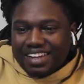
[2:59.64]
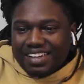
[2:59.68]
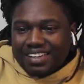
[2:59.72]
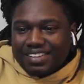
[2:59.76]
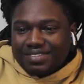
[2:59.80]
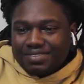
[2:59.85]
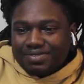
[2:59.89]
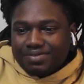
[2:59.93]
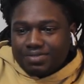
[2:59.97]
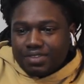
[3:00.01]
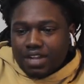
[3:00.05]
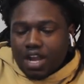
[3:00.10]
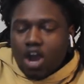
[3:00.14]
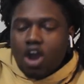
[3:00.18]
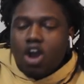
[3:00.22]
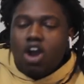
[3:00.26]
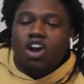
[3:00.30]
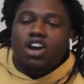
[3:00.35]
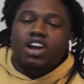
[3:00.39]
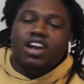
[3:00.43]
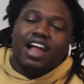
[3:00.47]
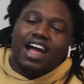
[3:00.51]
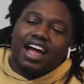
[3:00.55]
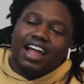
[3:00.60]
flingue à la fin. Oh
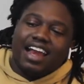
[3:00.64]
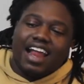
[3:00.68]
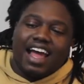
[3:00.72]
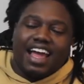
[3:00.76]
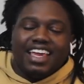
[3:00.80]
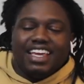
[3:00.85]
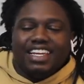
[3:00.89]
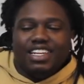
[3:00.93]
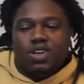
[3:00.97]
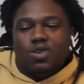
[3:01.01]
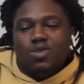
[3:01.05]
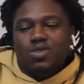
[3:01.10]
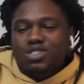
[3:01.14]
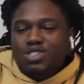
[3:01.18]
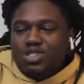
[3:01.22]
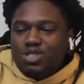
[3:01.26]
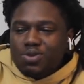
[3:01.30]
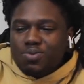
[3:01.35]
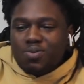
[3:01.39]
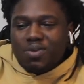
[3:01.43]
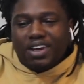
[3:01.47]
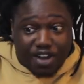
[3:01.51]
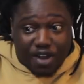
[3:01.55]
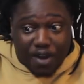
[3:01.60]
non, now you're doing
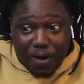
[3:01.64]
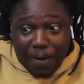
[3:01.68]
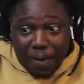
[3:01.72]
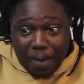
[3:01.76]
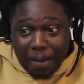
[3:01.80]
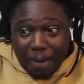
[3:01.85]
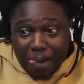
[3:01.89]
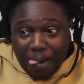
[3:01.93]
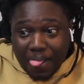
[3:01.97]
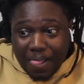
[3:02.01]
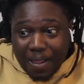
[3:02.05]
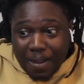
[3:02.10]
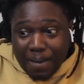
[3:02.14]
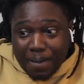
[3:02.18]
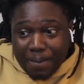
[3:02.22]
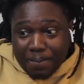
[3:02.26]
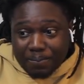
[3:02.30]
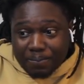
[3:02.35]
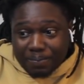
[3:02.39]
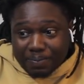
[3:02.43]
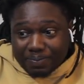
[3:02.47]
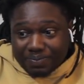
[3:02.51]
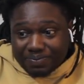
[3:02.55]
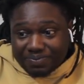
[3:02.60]
too much. Et tout ce
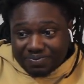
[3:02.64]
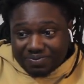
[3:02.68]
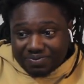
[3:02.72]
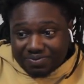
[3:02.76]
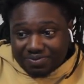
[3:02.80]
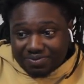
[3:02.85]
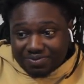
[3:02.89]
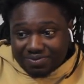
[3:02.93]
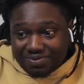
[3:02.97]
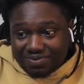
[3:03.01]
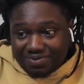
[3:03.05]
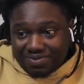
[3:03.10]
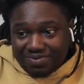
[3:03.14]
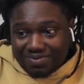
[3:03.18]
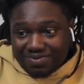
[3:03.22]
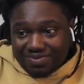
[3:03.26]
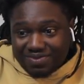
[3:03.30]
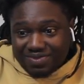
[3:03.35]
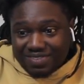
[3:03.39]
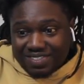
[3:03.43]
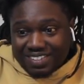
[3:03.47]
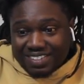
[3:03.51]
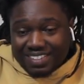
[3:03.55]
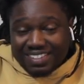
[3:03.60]
dont il a
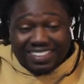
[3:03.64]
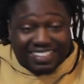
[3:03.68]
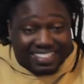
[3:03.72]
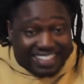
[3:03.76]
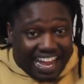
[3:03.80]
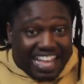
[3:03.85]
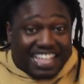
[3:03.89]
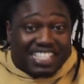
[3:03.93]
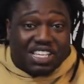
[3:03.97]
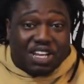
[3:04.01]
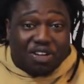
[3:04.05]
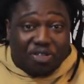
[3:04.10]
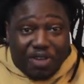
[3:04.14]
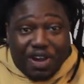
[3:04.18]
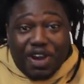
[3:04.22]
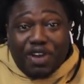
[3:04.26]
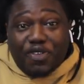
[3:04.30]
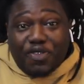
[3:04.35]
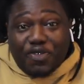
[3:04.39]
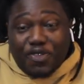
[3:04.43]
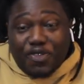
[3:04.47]
envie, ça passe. That's a real